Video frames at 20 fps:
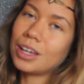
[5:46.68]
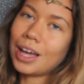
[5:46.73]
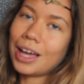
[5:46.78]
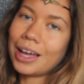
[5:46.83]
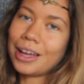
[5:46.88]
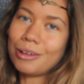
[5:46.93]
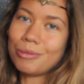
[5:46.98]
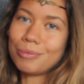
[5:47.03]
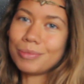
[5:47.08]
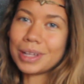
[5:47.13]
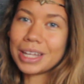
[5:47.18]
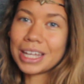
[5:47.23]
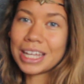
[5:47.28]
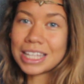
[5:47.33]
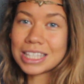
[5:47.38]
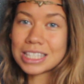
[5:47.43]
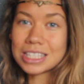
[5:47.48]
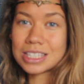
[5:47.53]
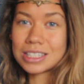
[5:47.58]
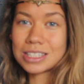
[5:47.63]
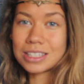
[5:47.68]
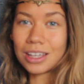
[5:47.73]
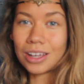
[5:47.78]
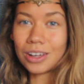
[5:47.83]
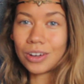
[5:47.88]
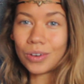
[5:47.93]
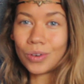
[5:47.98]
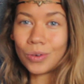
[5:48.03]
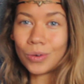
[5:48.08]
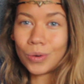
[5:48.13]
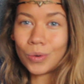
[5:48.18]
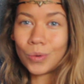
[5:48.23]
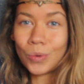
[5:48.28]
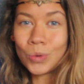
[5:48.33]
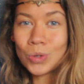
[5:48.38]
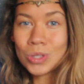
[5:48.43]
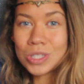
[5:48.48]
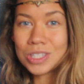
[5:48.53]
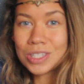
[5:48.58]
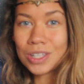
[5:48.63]
it's
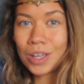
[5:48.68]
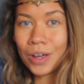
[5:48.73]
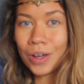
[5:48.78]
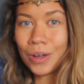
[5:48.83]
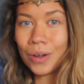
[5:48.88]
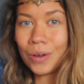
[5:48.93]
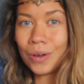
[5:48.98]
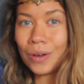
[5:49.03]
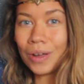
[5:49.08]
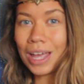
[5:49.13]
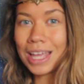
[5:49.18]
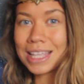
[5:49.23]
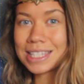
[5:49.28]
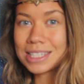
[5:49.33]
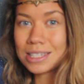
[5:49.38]
also a